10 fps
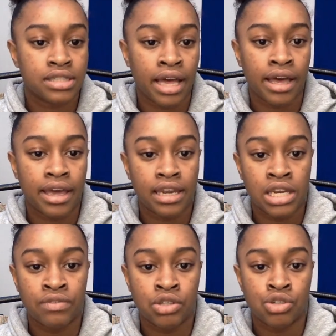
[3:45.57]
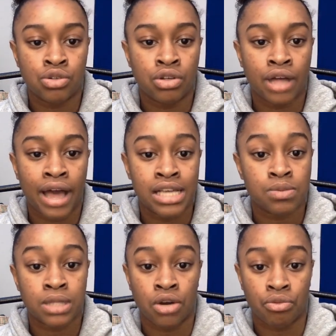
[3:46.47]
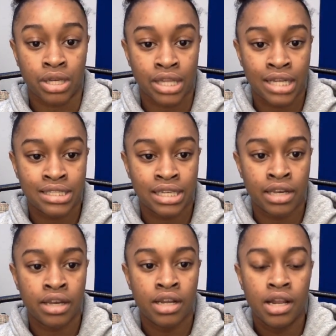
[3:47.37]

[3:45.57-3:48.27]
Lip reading: that an individual has without realizing it,